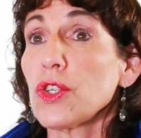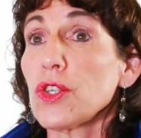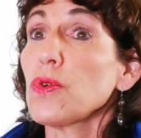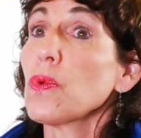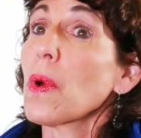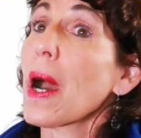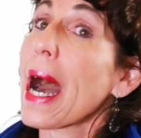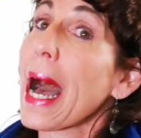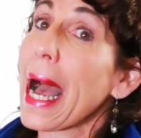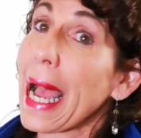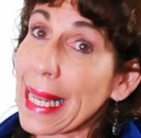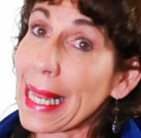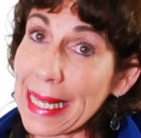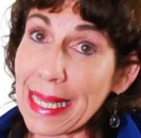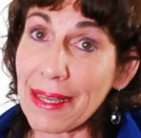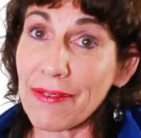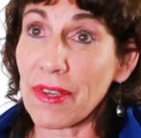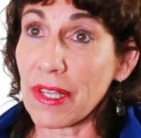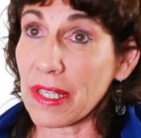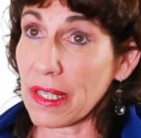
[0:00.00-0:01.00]
to
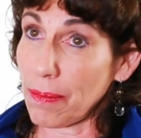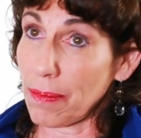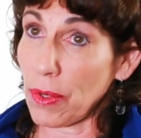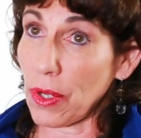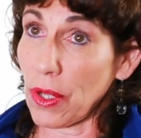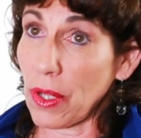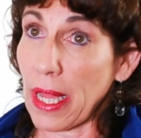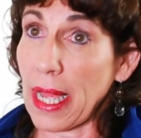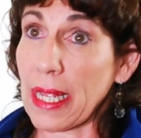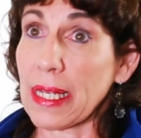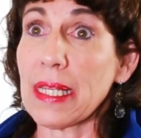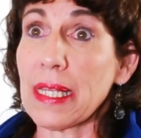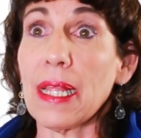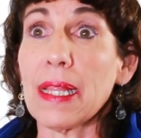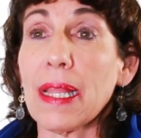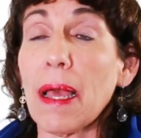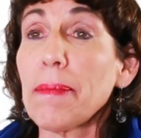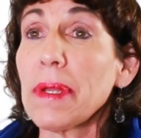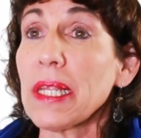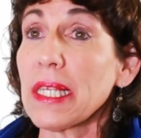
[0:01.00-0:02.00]
highly visible. And
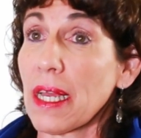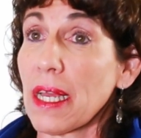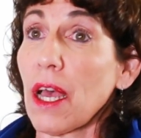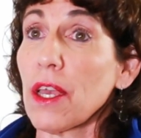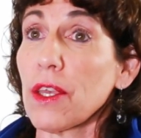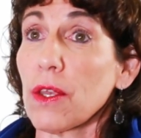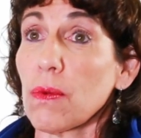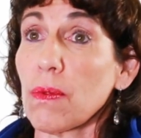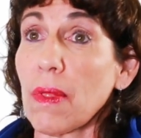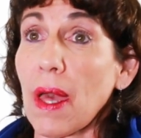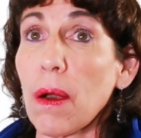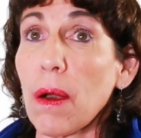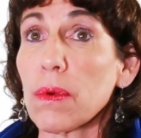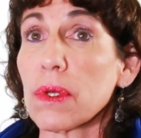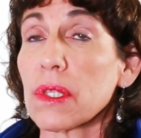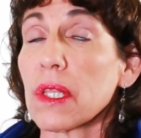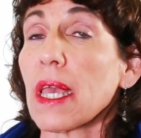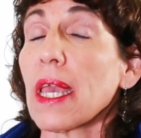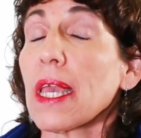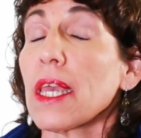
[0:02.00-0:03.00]
let me tell you, that
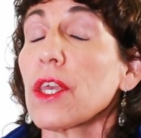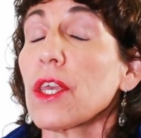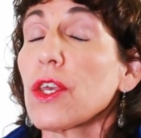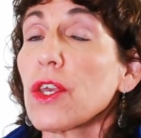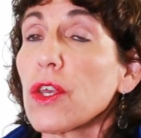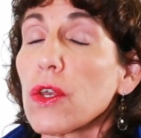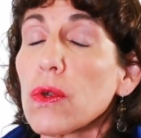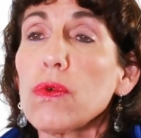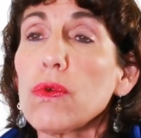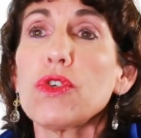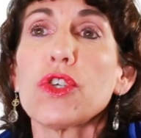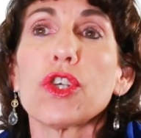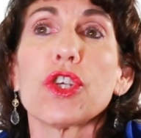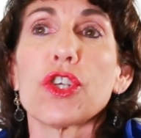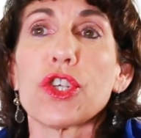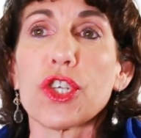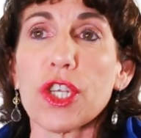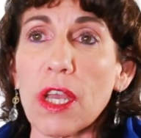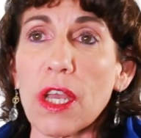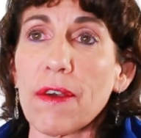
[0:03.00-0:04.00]
was a
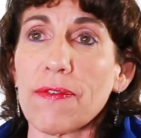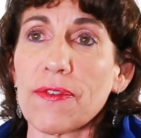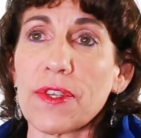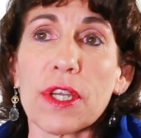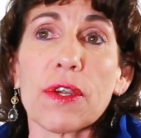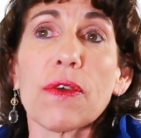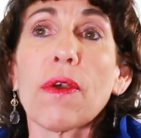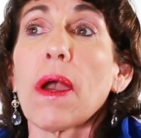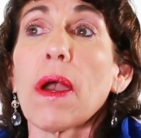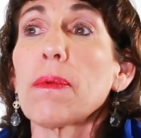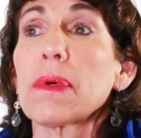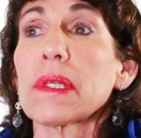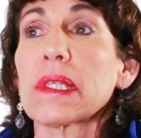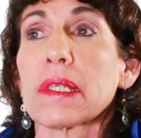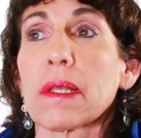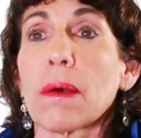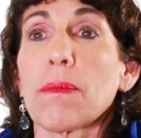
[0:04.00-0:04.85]
huge shift. Here I was